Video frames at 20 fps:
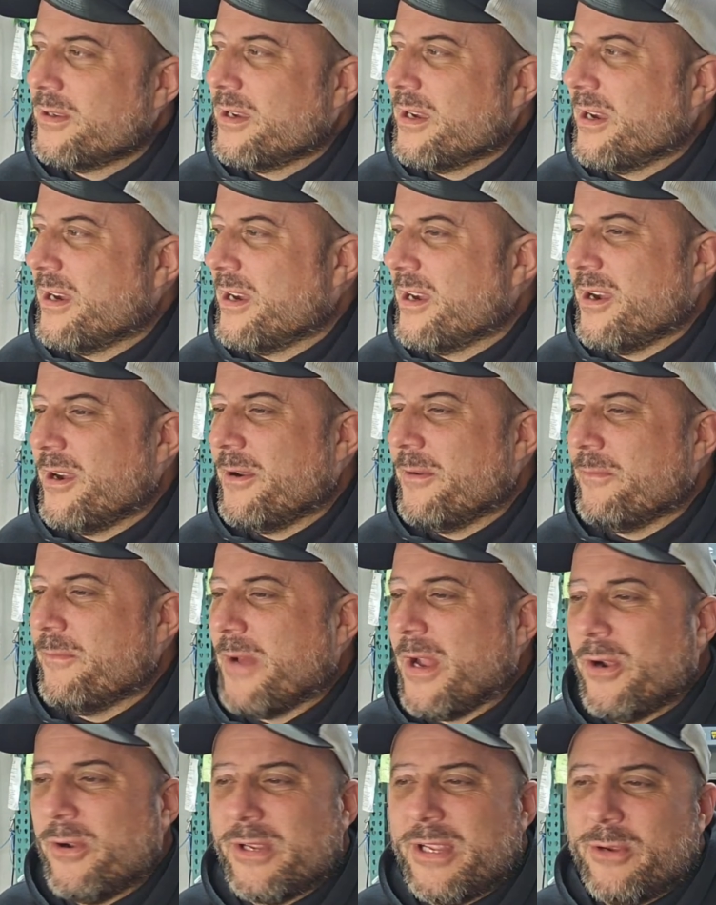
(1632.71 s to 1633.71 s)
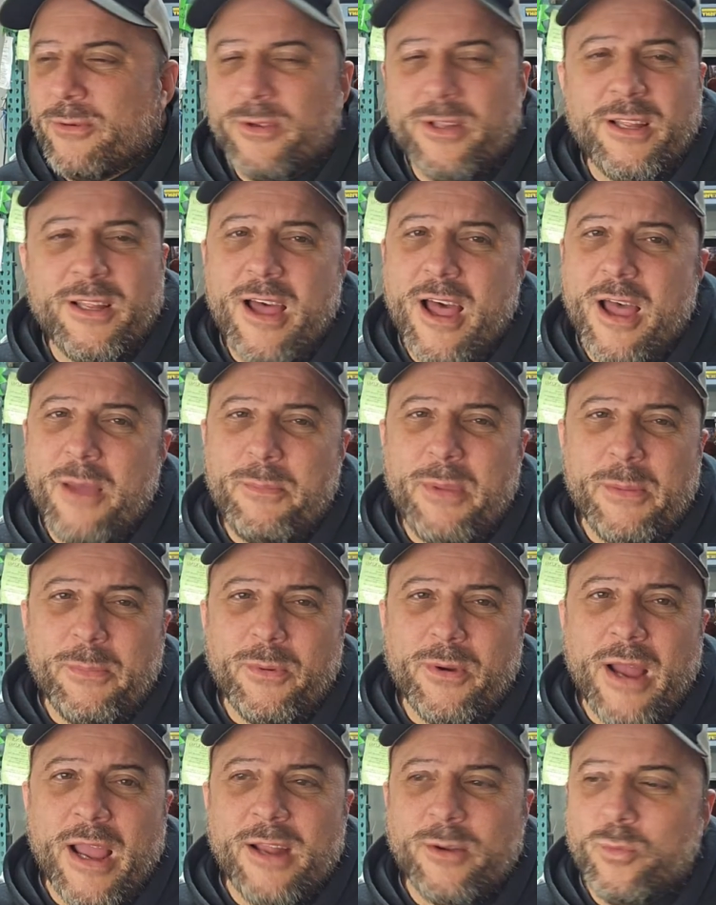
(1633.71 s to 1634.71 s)
I don't get really a lot of
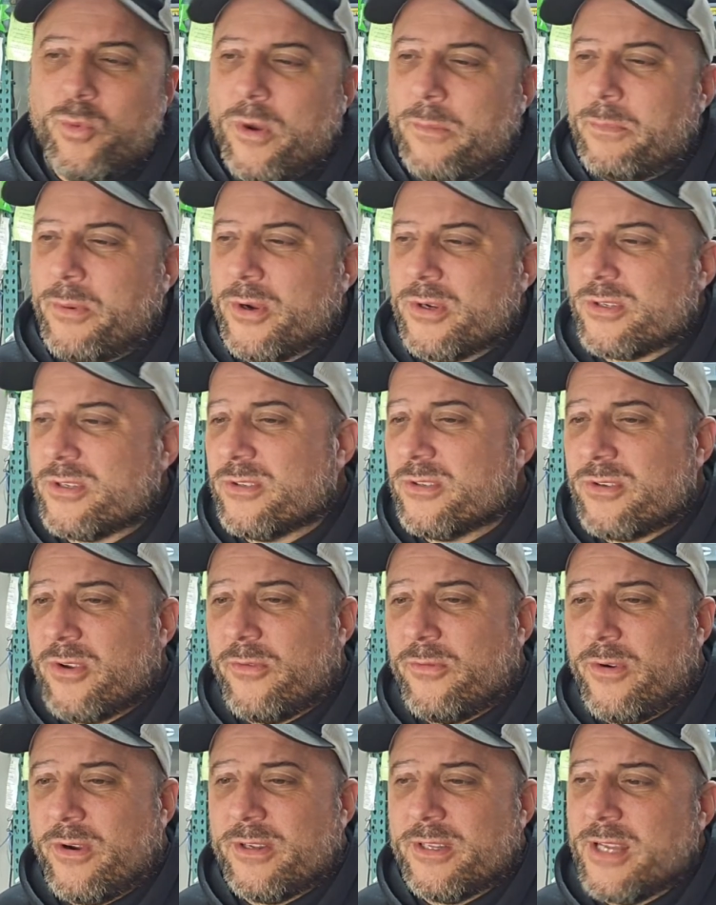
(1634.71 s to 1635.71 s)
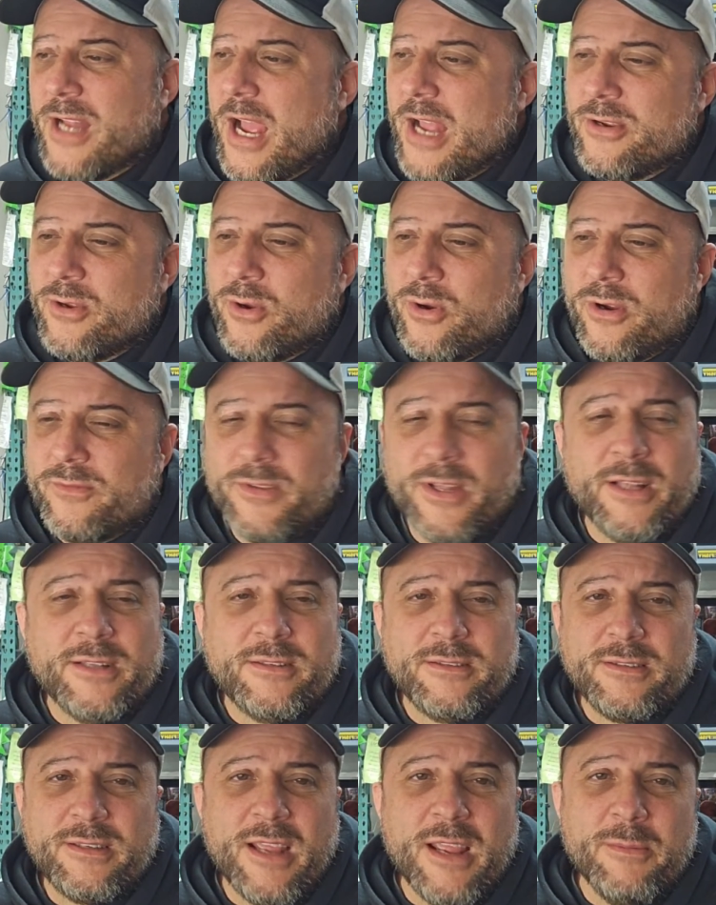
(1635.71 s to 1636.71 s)
people. I had one person so far that I know of
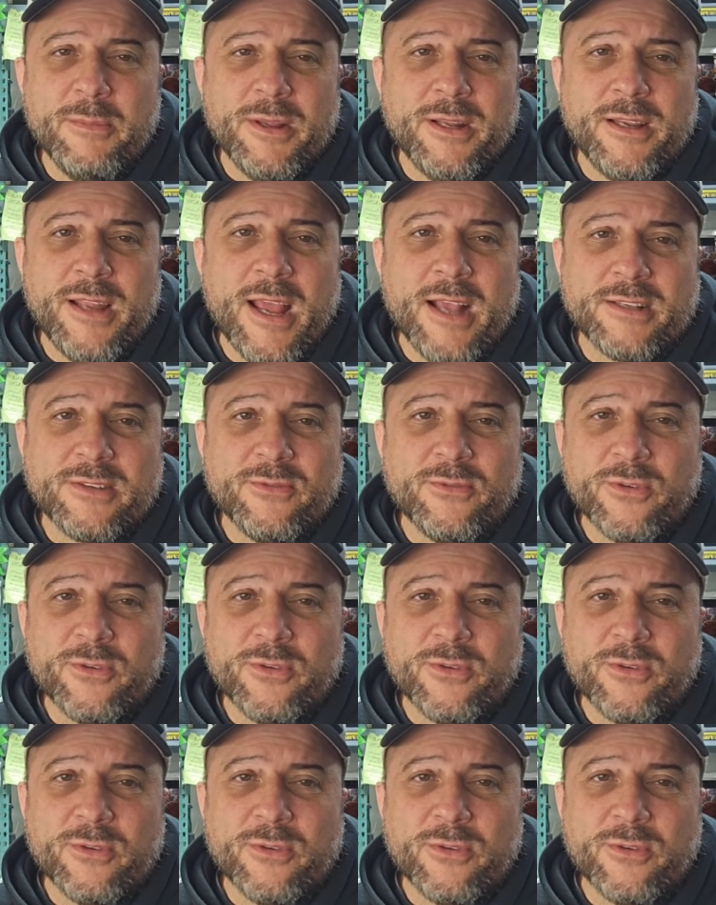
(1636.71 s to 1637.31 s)
that came in and asked